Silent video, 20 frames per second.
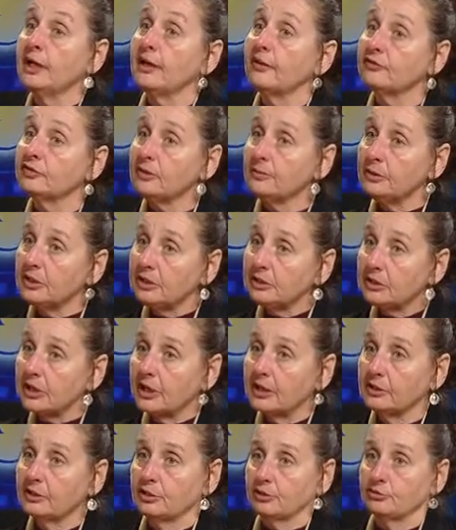If somebody's
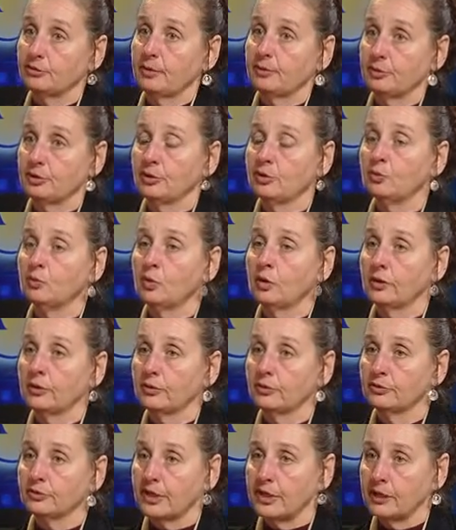got a disruption in one of
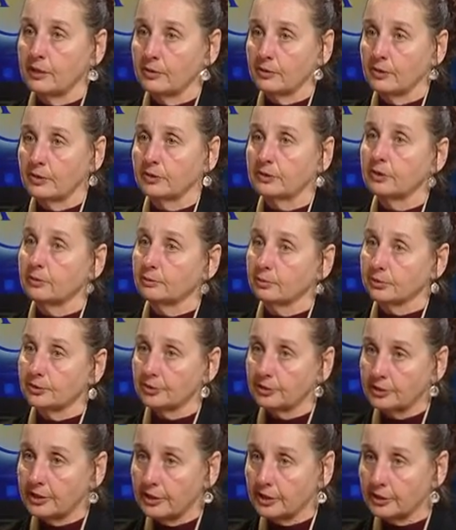those areas that
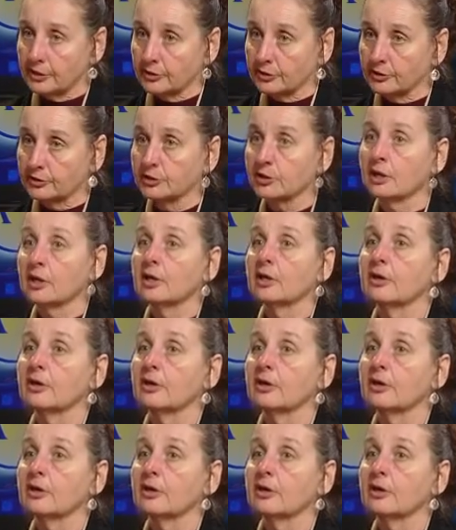persists,